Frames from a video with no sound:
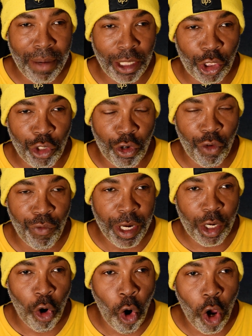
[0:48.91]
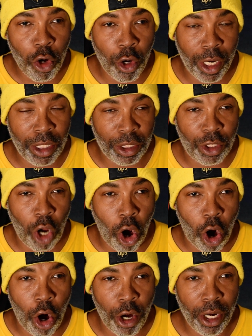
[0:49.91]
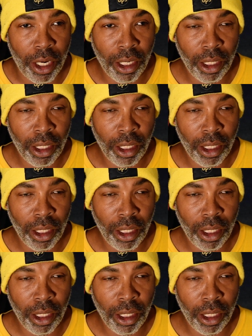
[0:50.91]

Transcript: that you can record on this card.